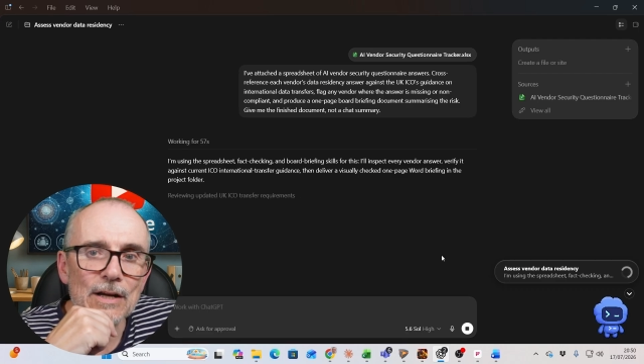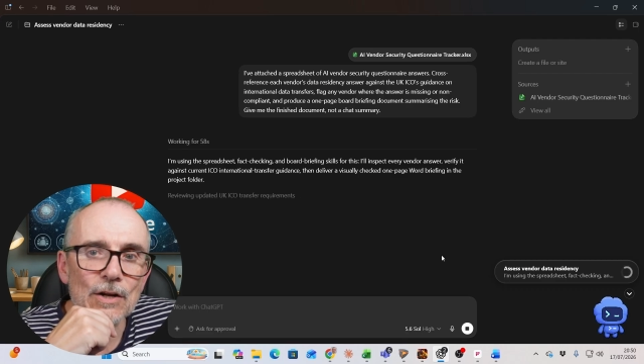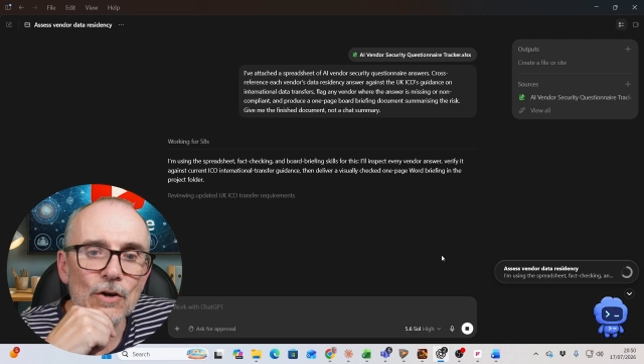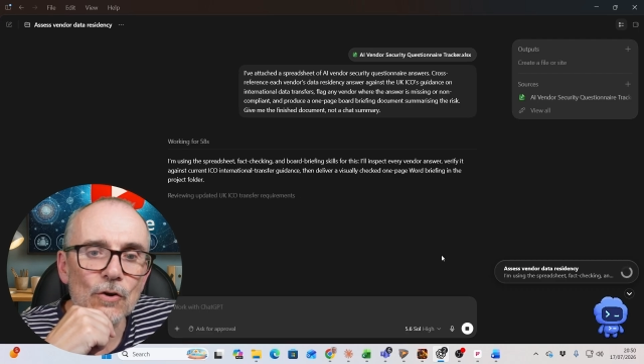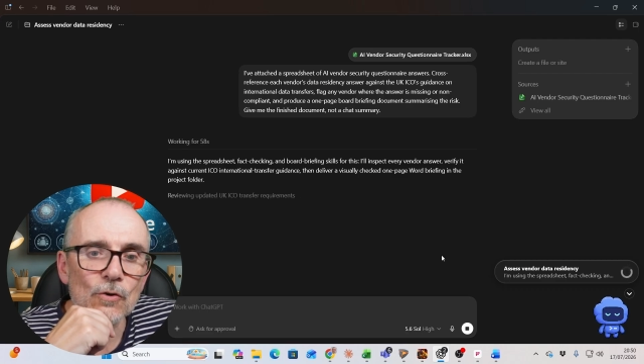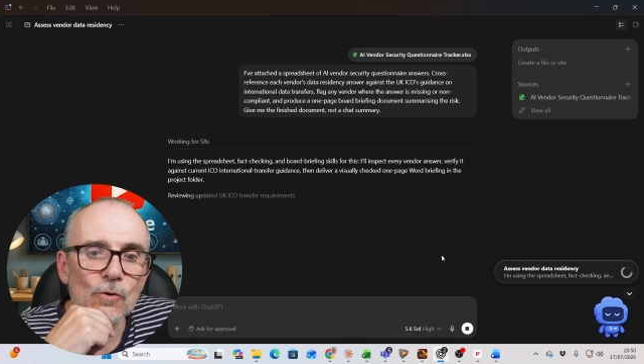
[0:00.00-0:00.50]

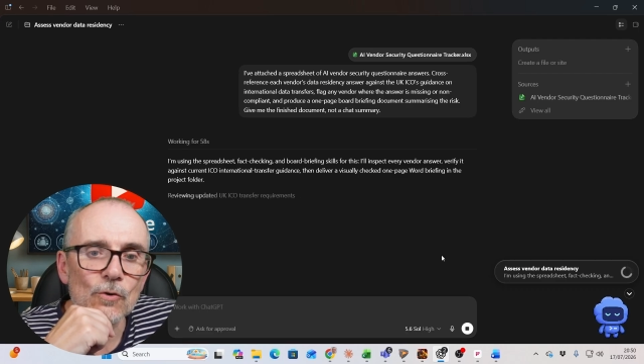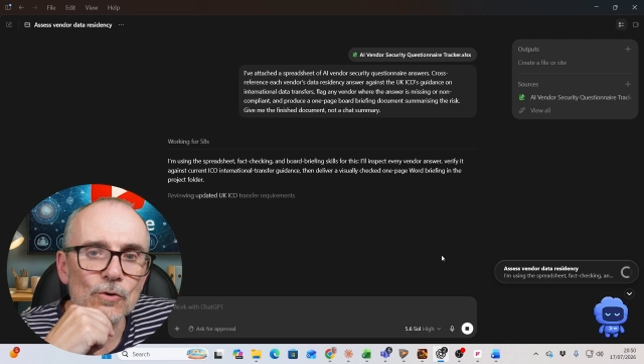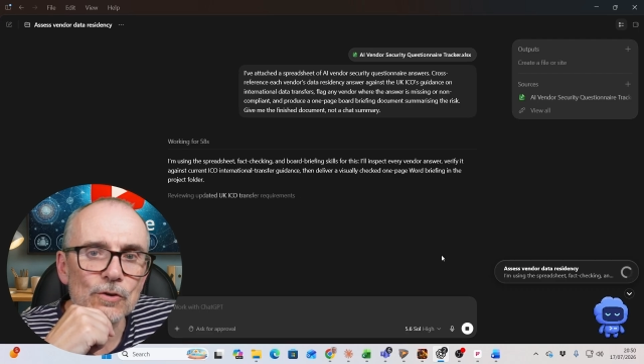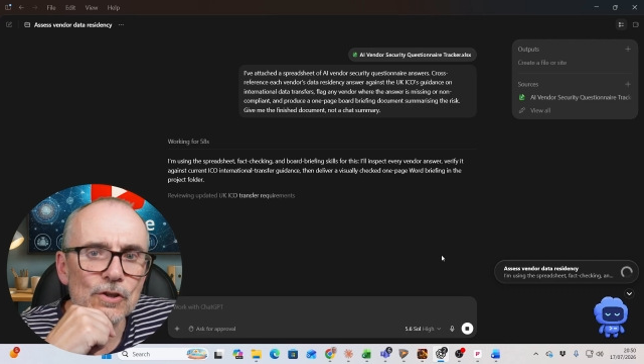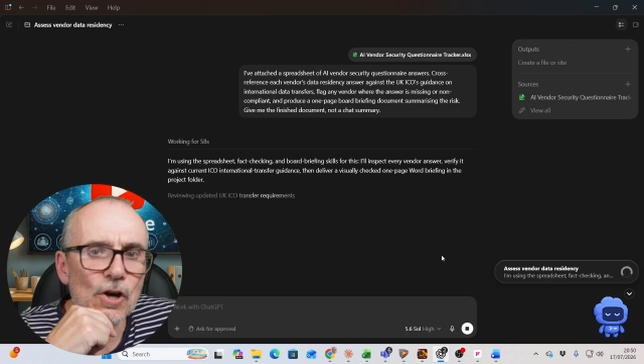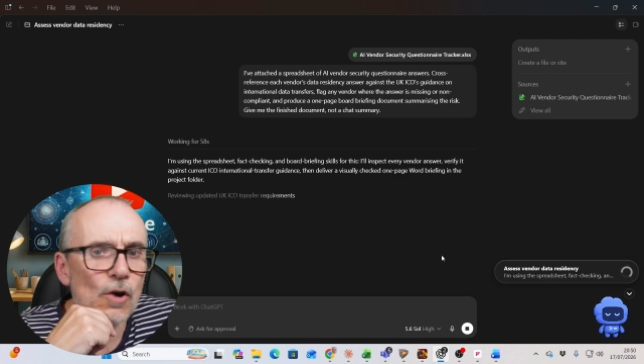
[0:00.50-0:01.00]
Claude
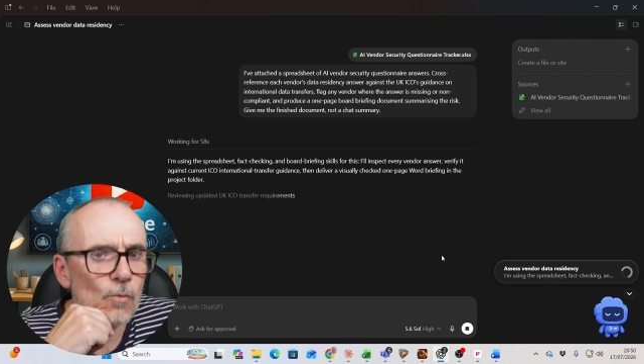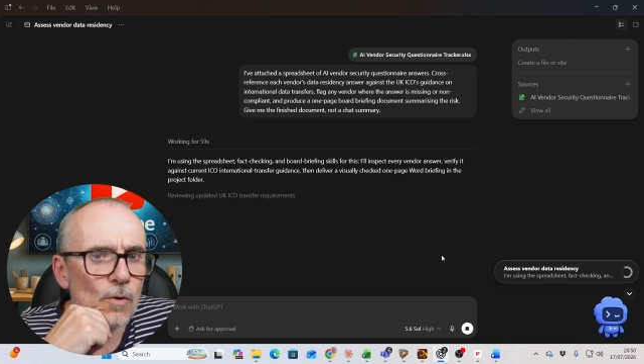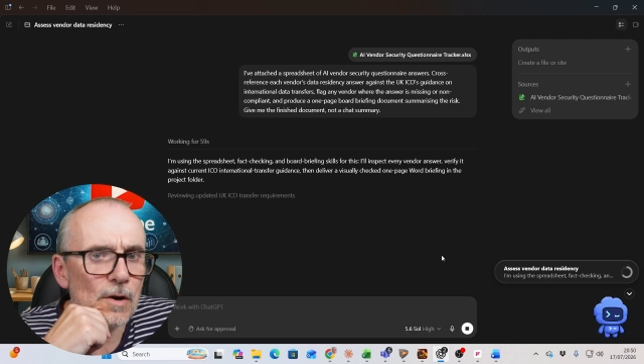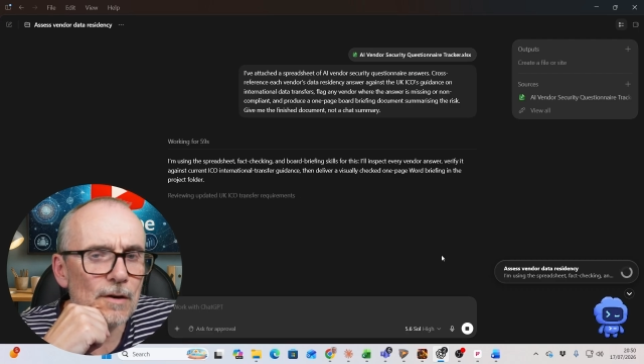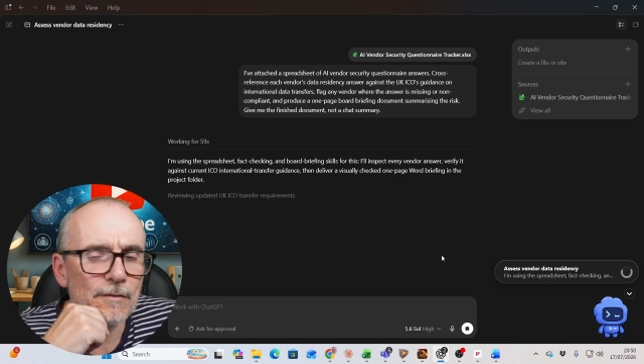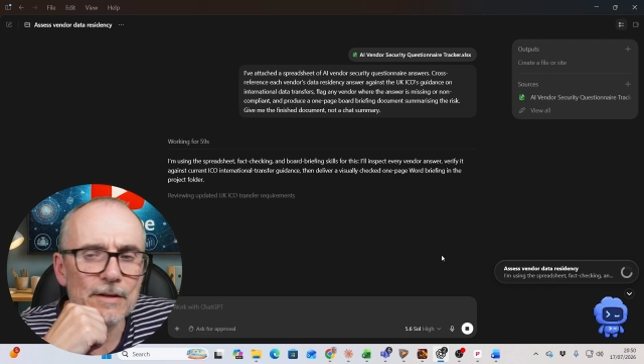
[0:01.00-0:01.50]

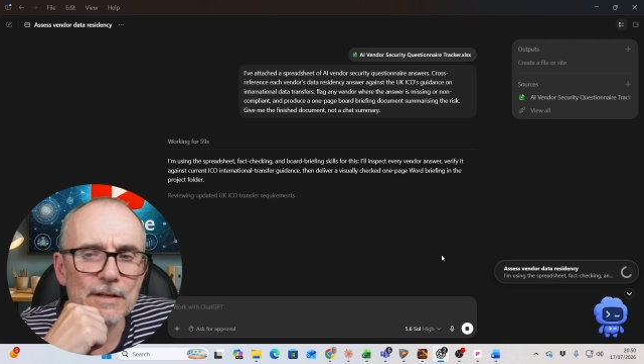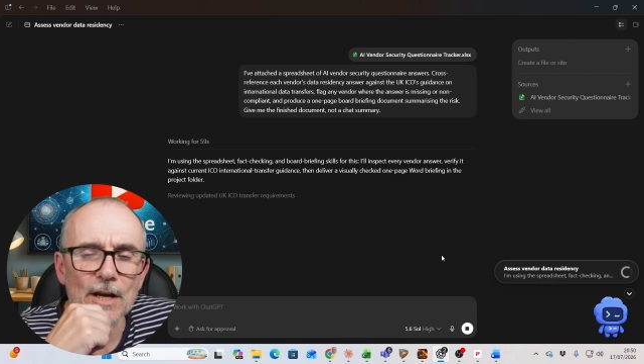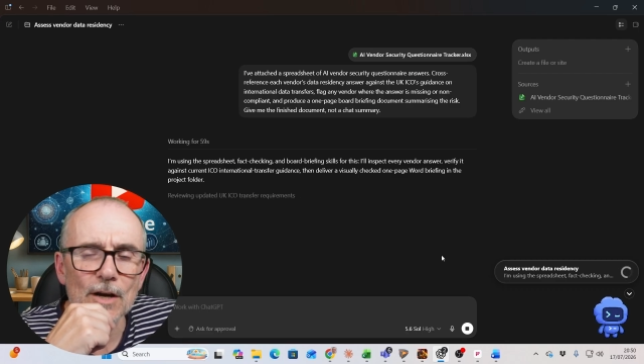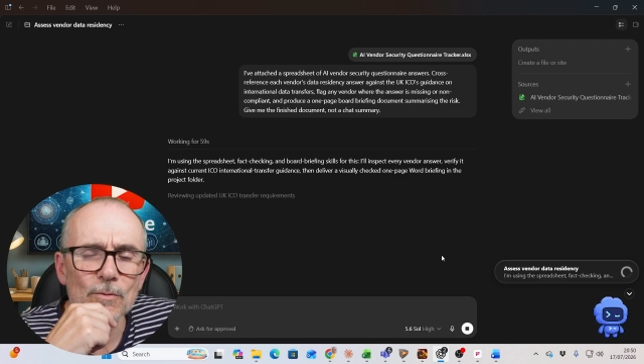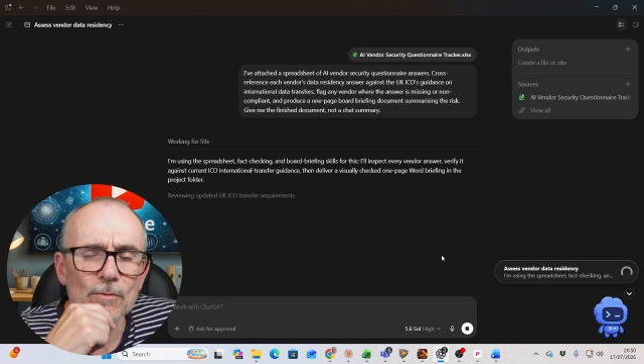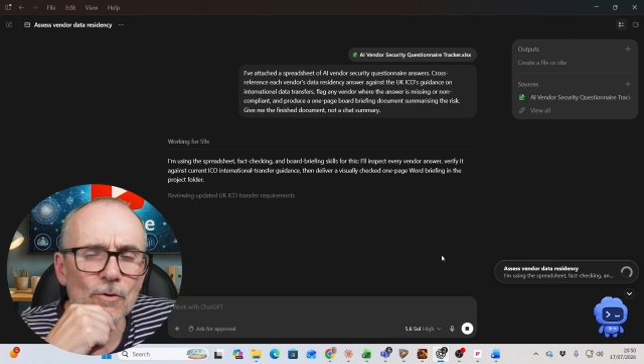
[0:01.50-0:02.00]
Cowork
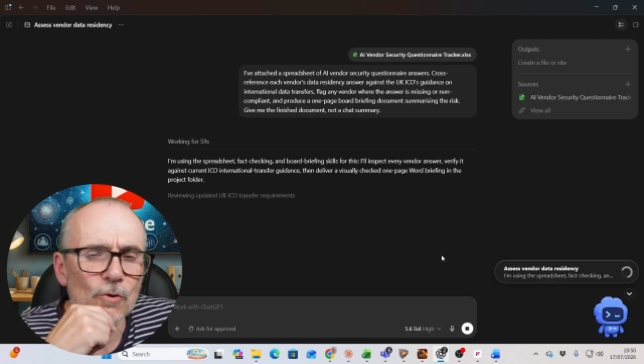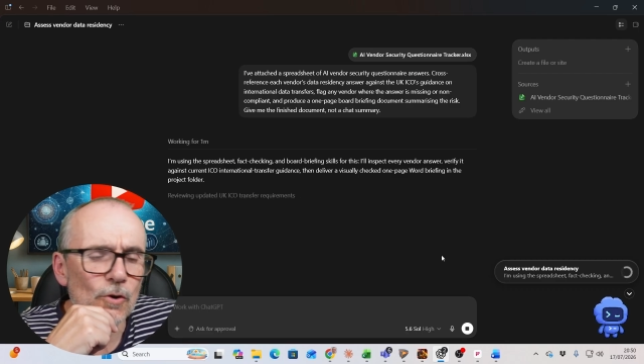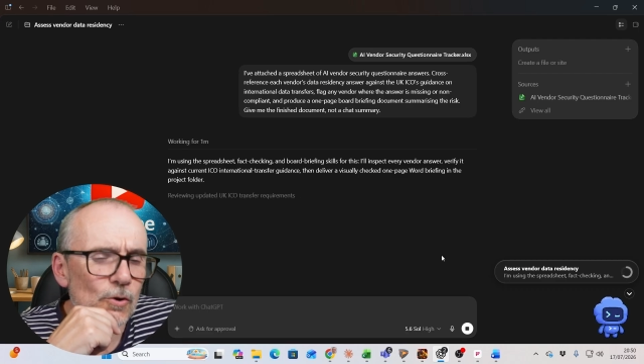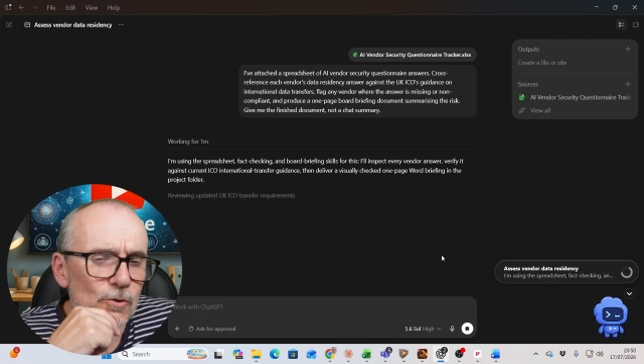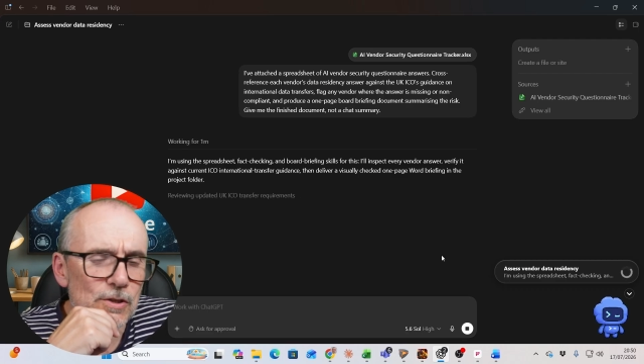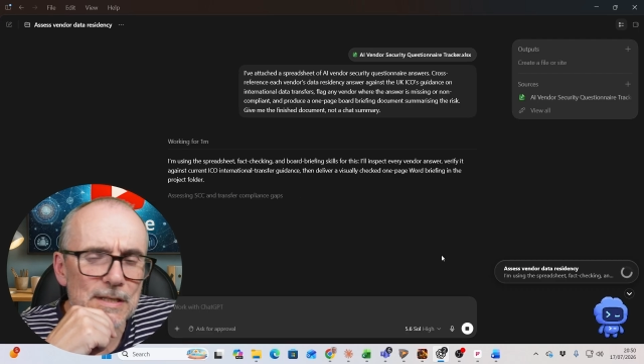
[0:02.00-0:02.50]
video or
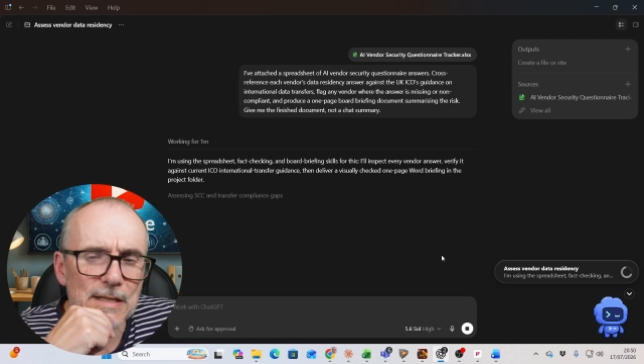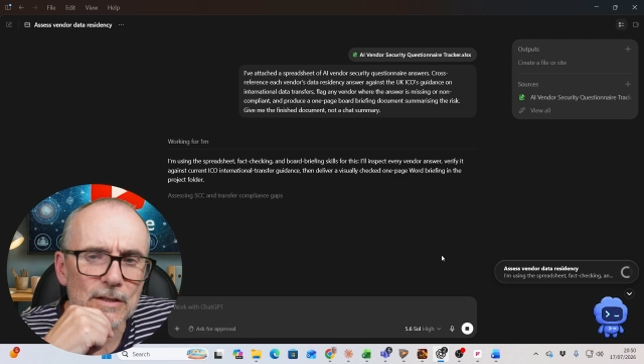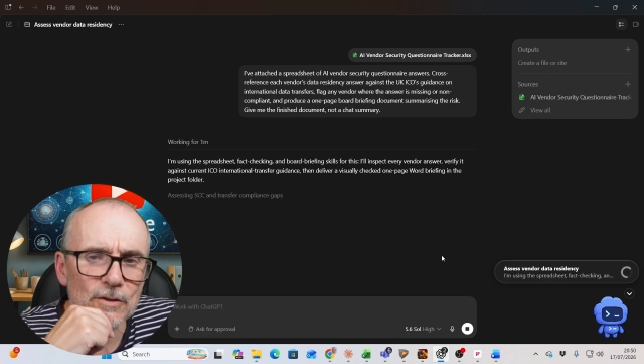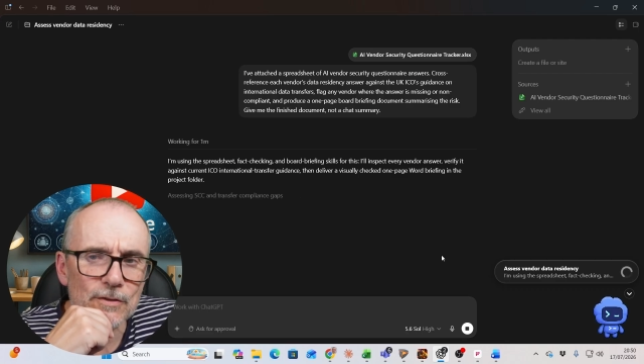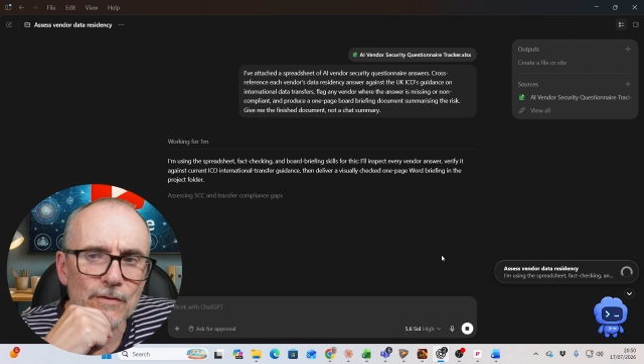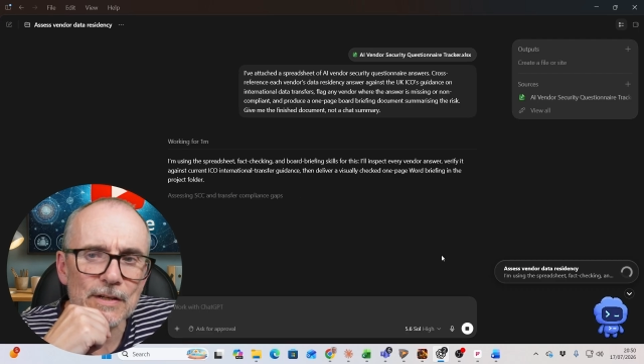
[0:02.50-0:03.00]
Claude
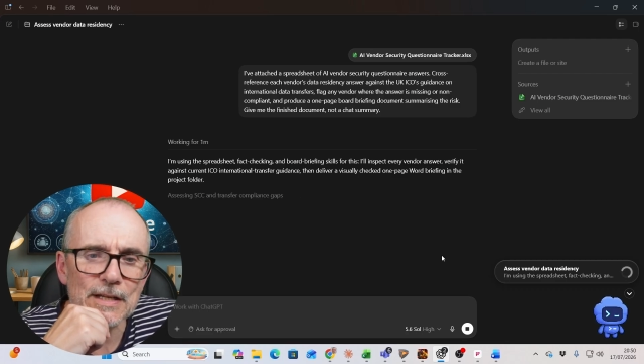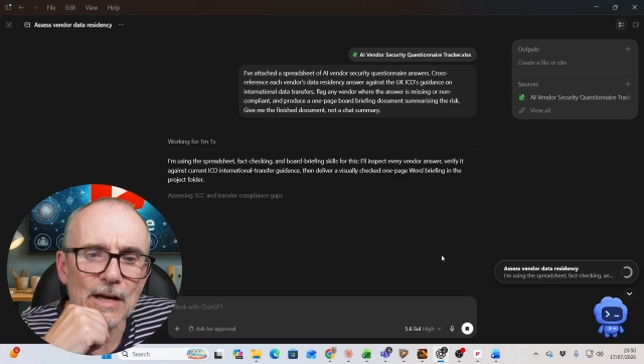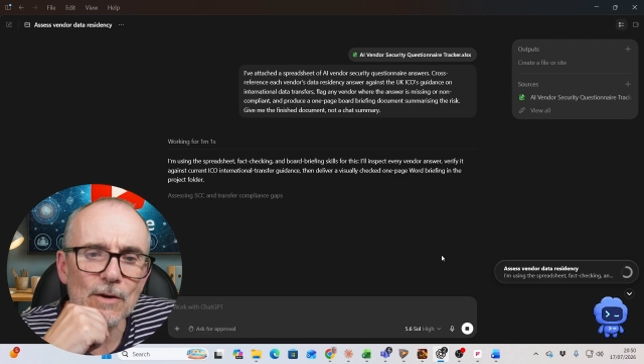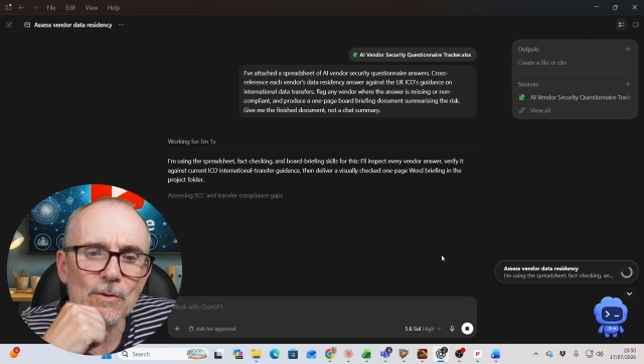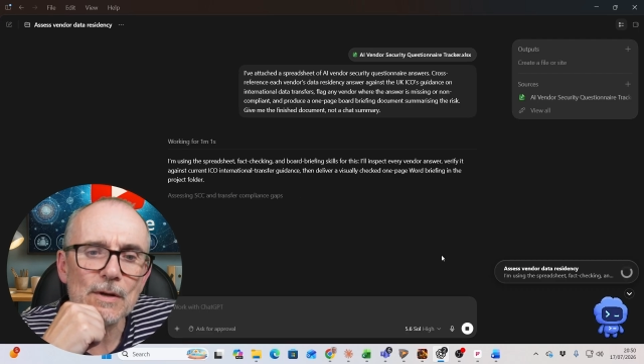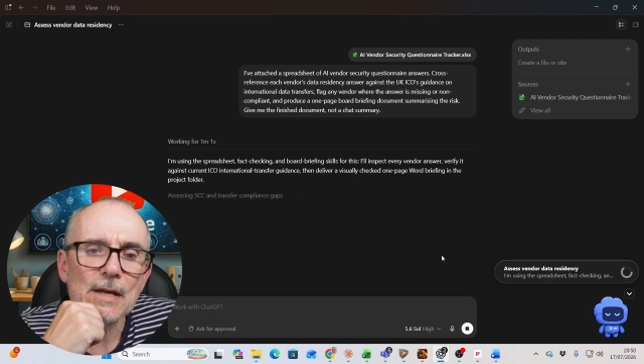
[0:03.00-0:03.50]
Skills
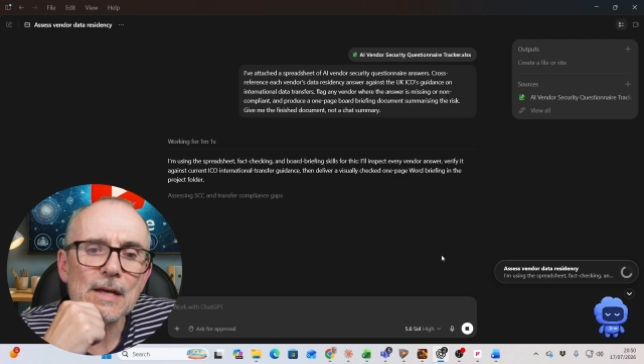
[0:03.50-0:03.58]
video.